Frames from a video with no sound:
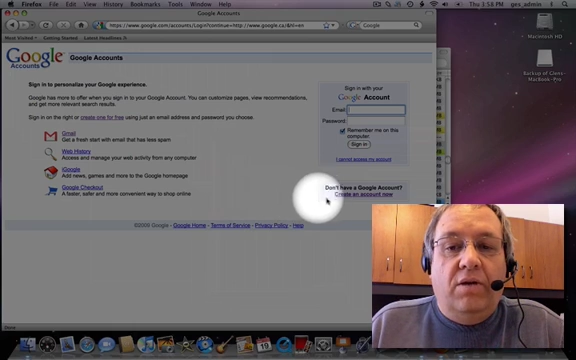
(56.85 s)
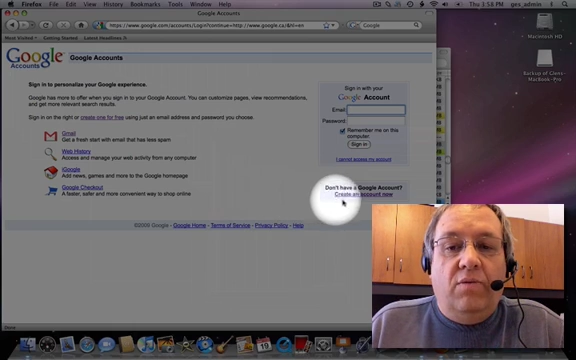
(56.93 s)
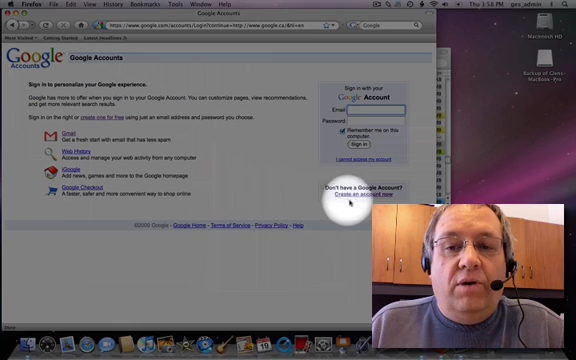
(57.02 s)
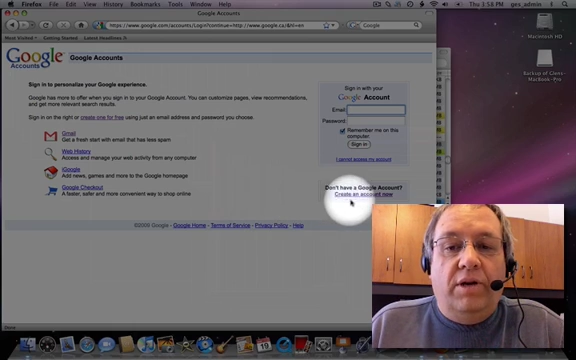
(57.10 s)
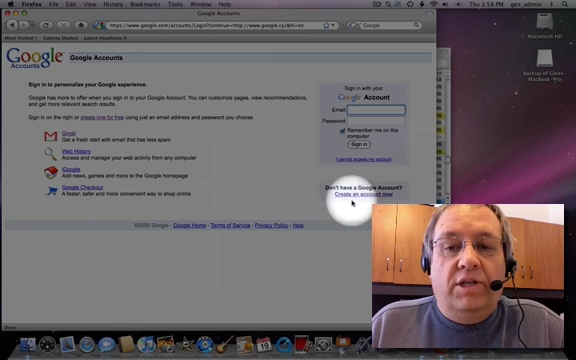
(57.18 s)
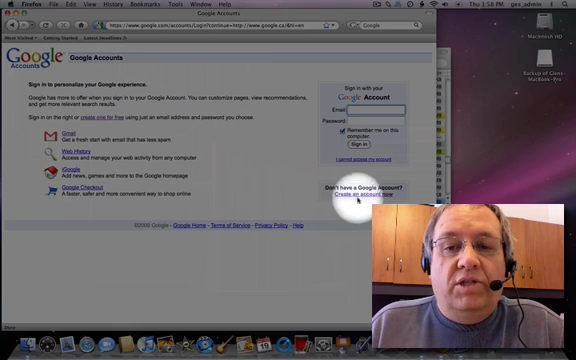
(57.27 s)

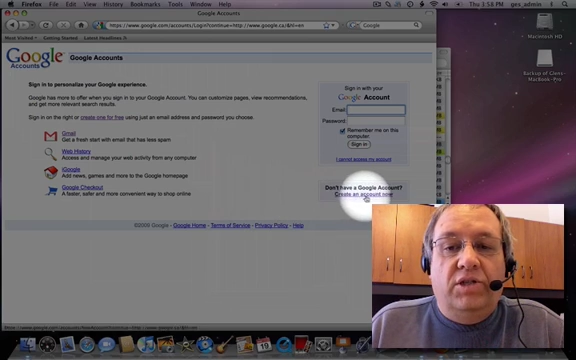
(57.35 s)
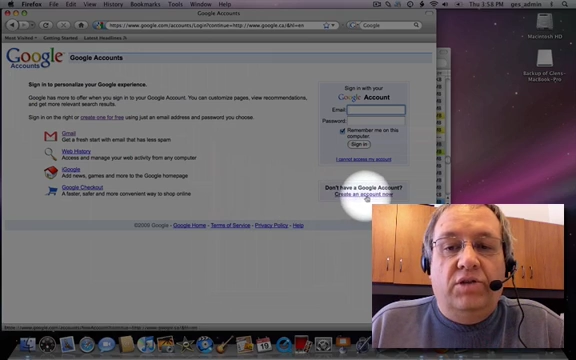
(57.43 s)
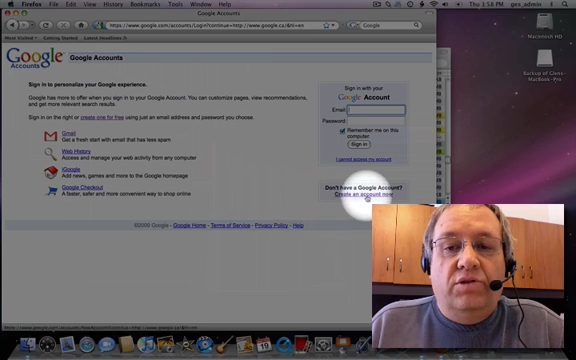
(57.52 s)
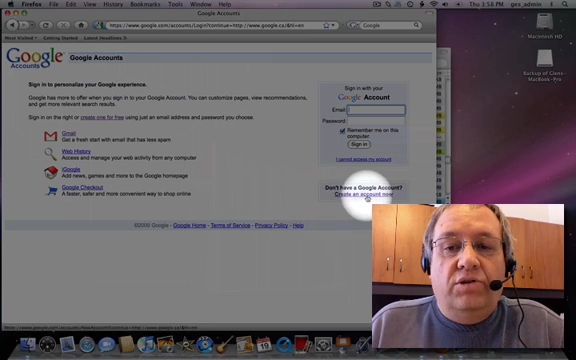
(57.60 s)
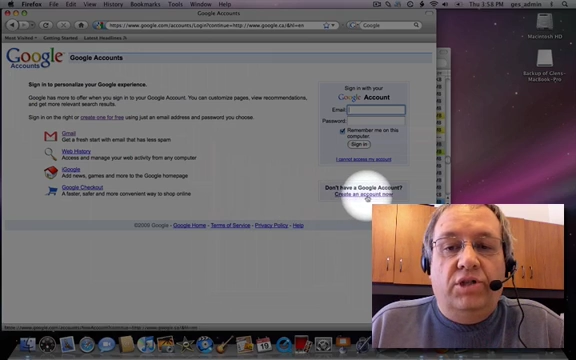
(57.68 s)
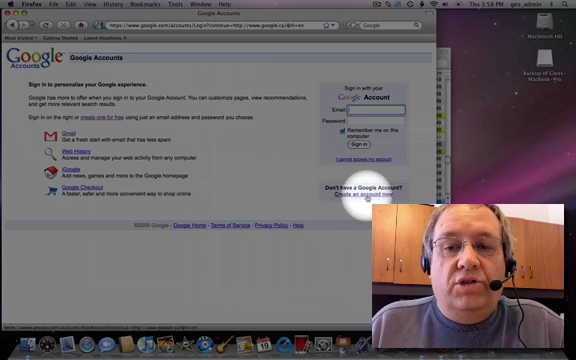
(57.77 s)
One is
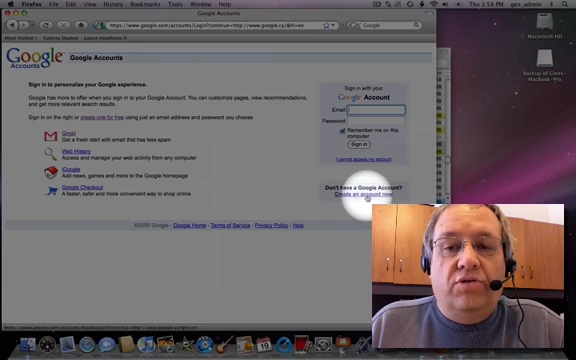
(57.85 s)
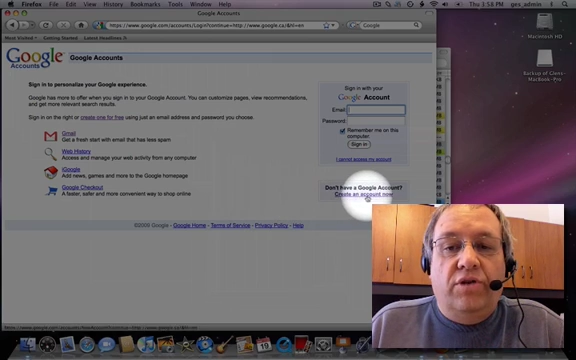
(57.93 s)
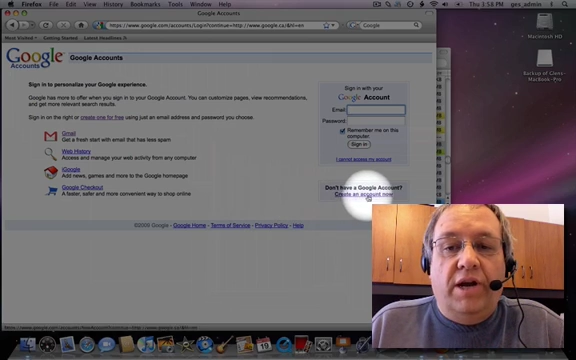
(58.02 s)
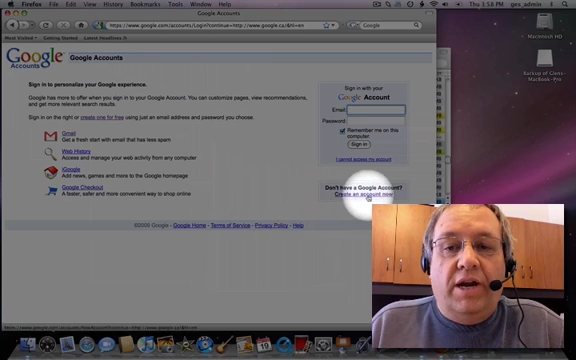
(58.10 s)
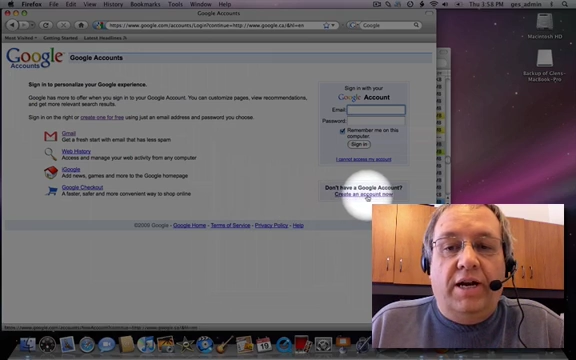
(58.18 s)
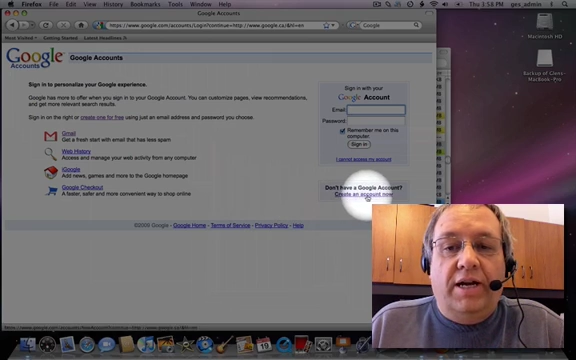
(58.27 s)
to just
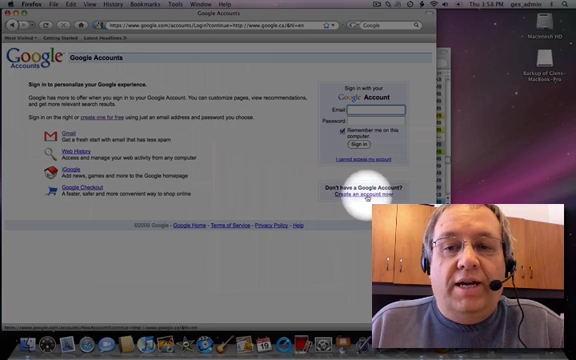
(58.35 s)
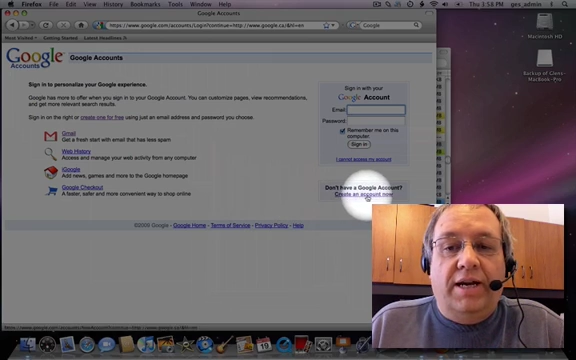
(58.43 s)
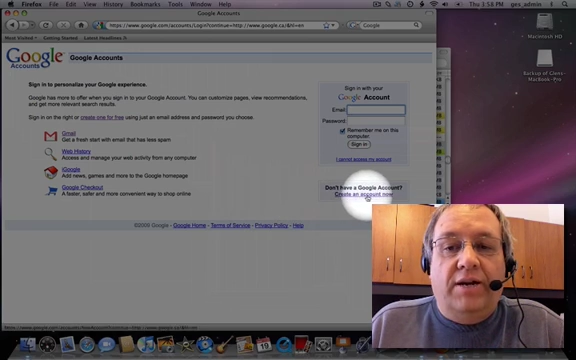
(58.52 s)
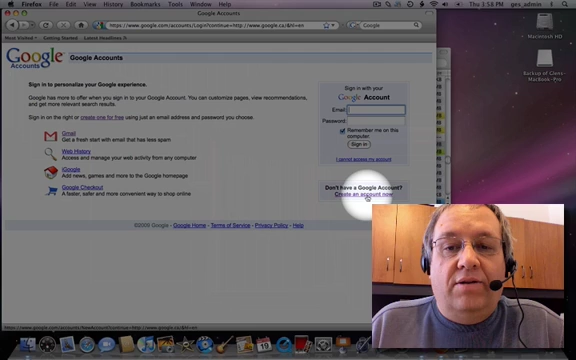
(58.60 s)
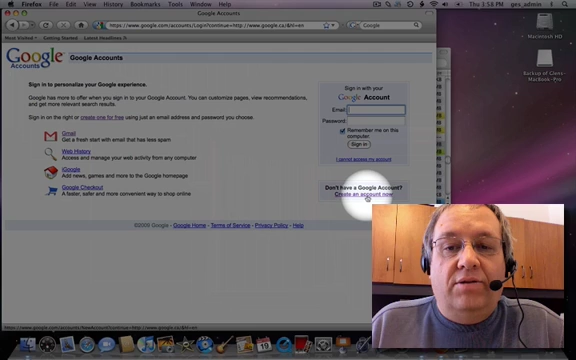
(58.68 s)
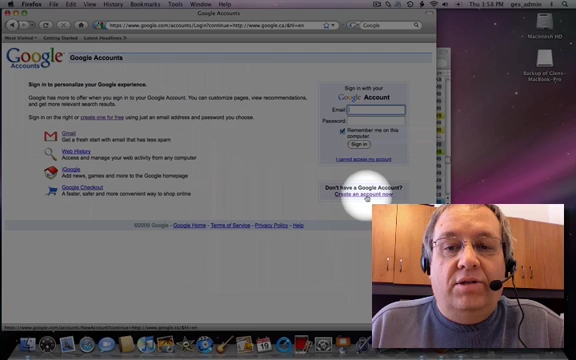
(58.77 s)
create an
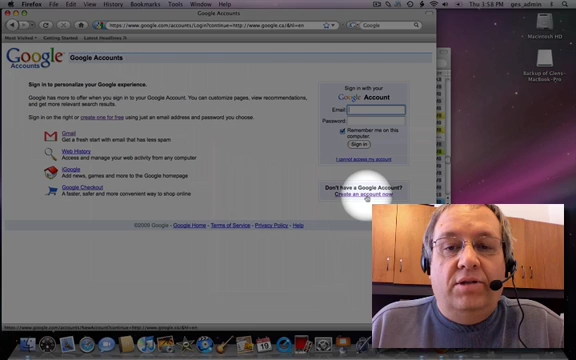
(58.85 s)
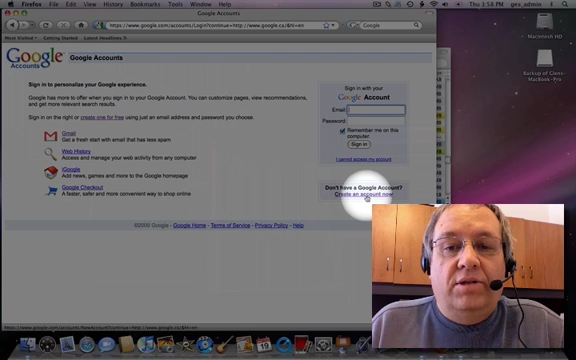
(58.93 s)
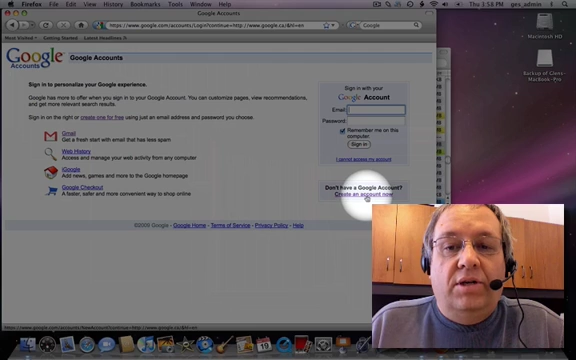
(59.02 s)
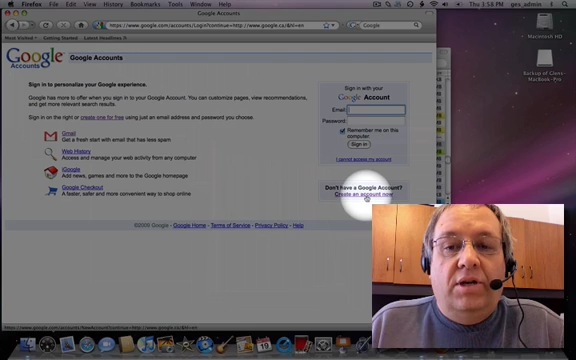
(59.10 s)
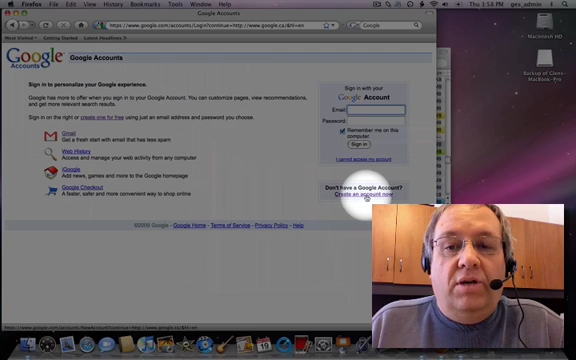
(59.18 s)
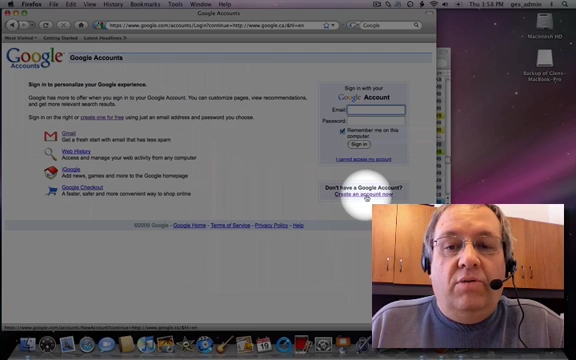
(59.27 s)
account
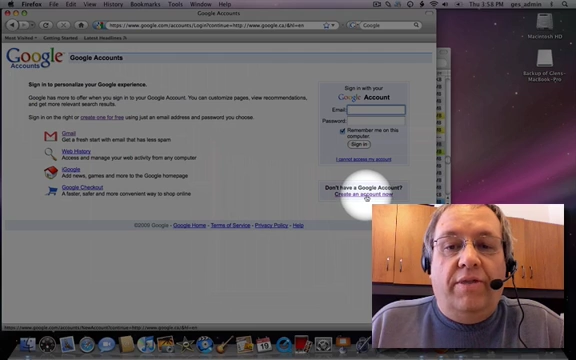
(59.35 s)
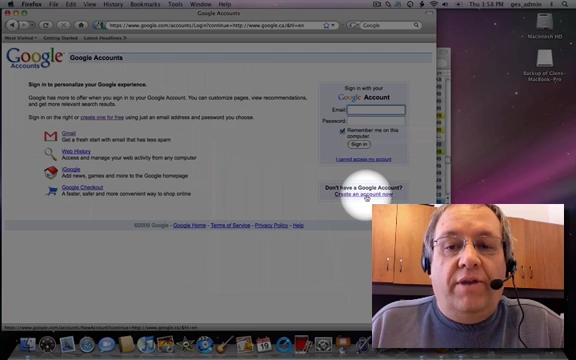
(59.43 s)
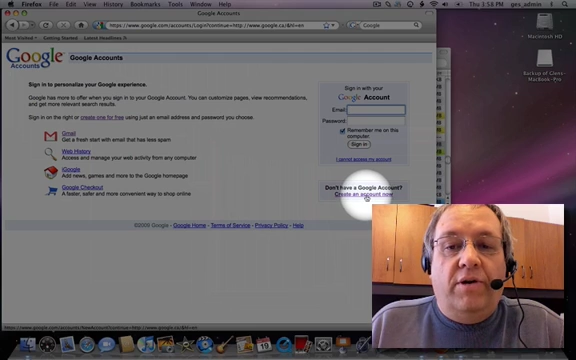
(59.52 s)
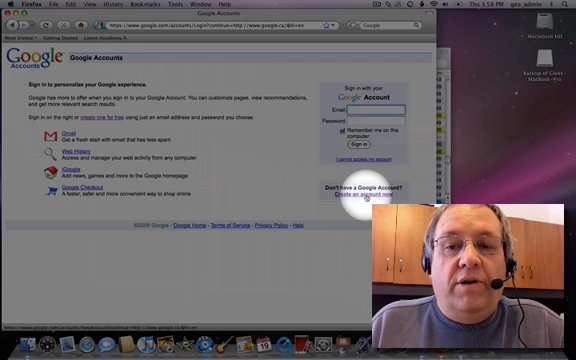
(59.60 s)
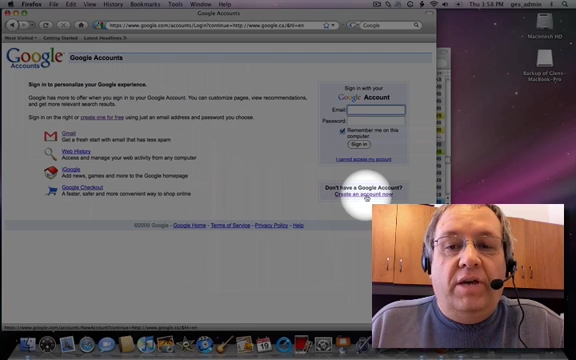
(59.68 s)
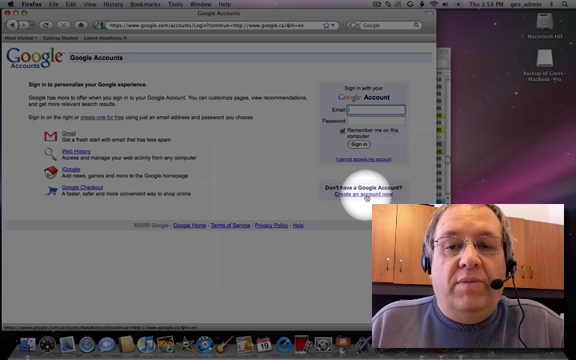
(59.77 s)

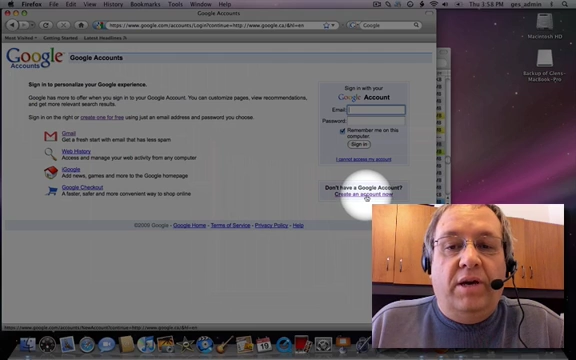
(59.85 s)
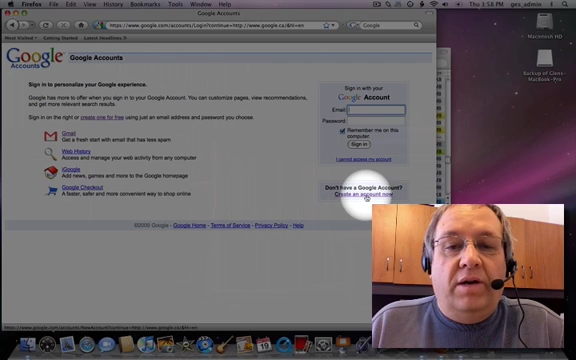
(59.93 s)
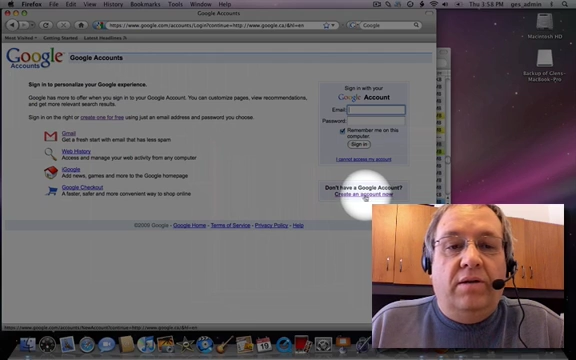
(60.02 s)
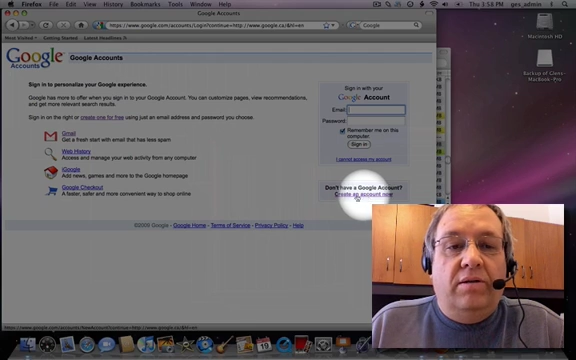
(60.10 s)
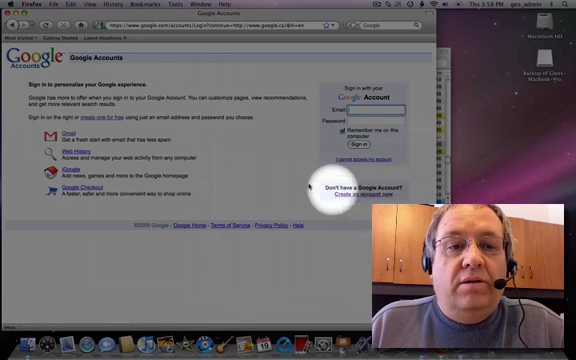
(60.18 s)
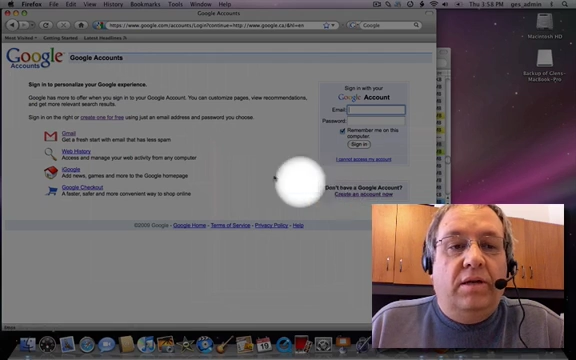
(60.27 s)
without email,